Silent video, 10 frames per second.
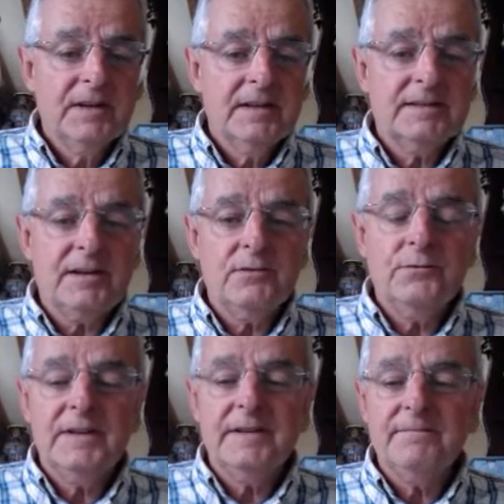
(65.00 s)

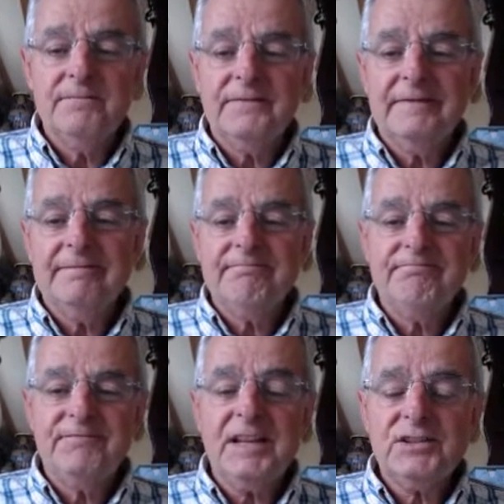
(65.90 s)
so
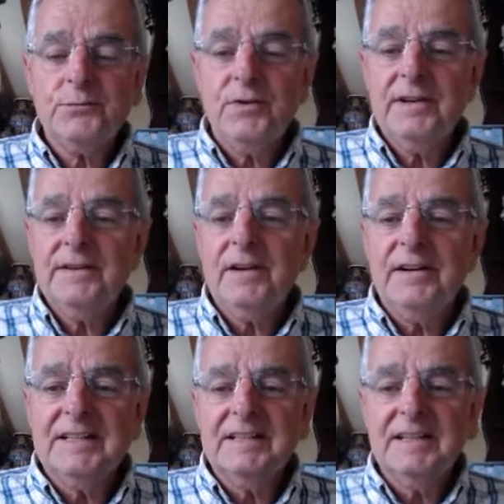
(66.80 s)
that's why I
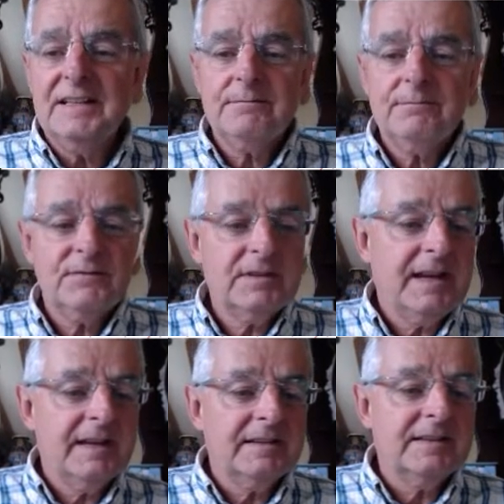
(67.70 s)
did it.
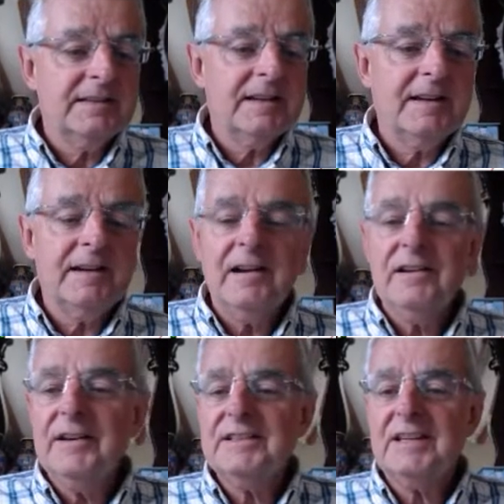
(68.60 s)
And I
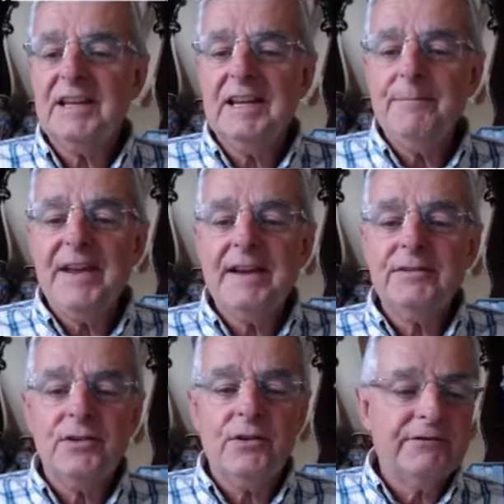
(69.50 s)
like to keep
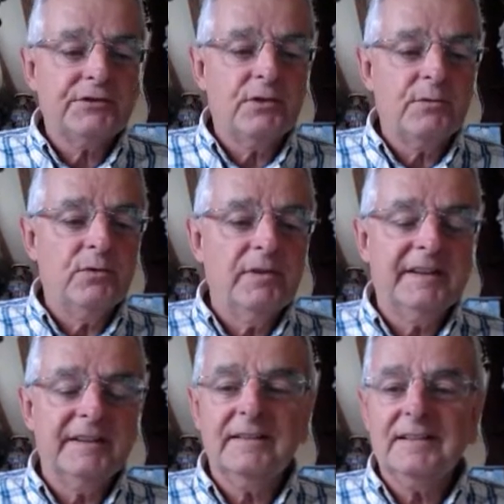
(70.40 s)
out of trouble, and
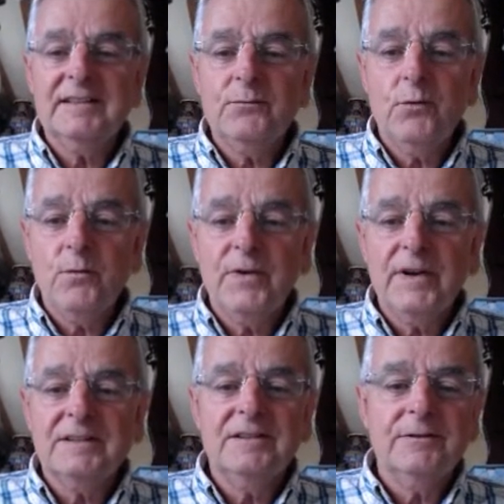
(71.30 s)
that is one way
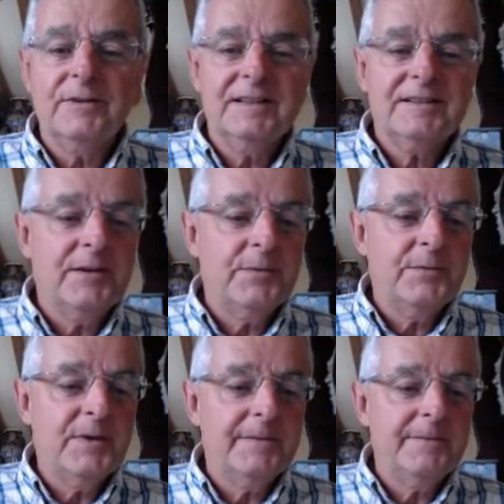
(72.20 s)
to do it.
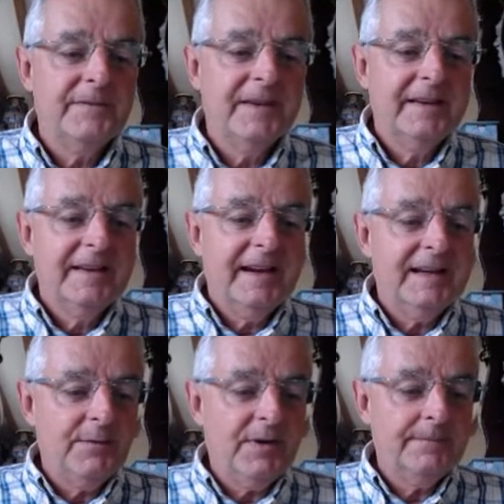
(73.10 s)
So
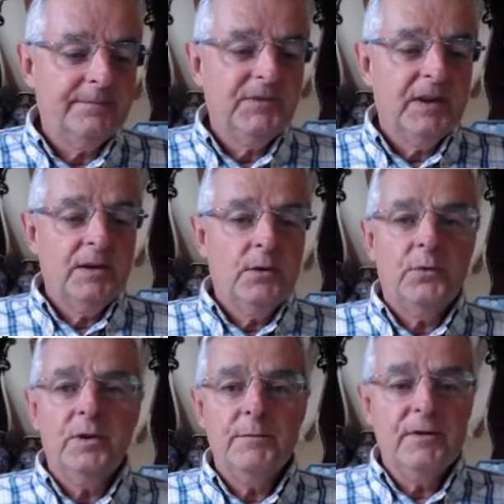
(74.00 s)
anyway,
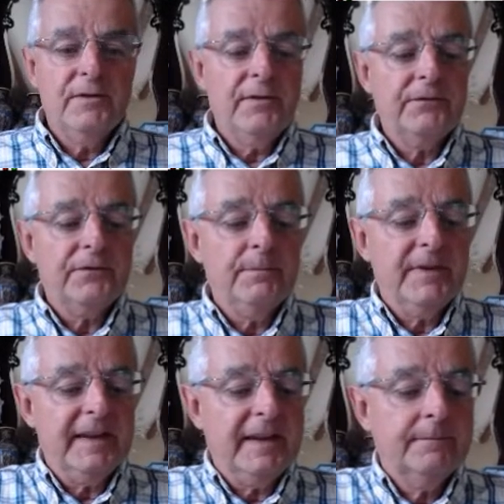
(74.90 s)
we'll move on from there.